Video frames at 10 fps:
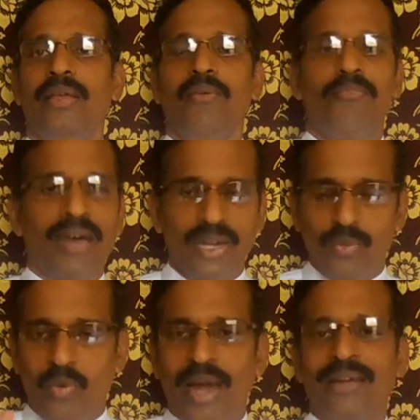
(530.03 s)
But
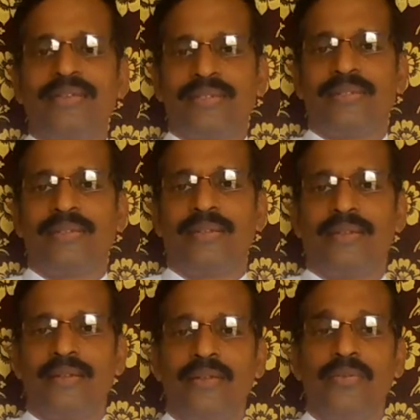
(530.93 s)
once,
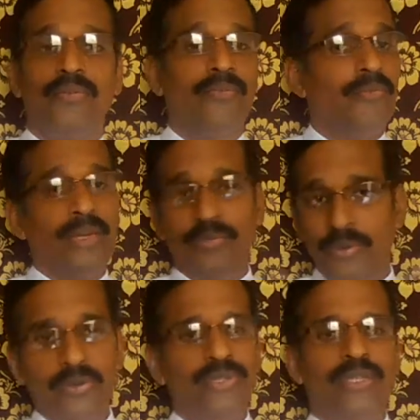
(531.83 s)
in
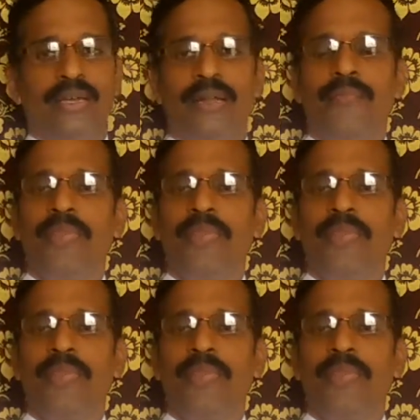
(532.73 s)
future,